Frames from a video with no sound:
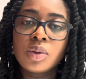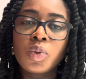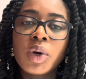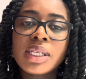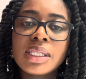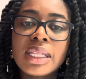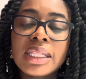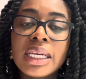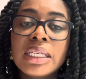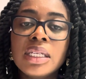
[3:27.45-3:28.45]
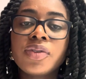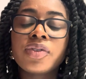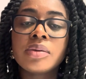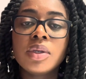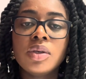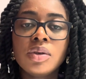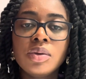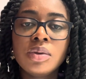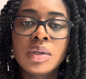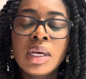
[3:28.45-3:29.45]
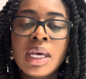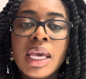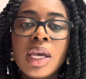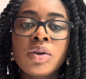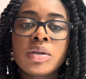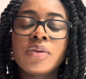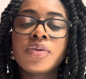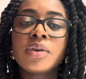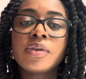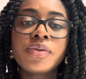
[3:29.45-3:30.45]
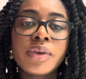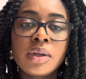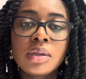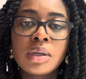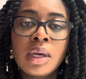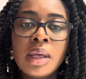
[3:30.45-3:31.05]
What is it that they need from you in order to feel fulfilled?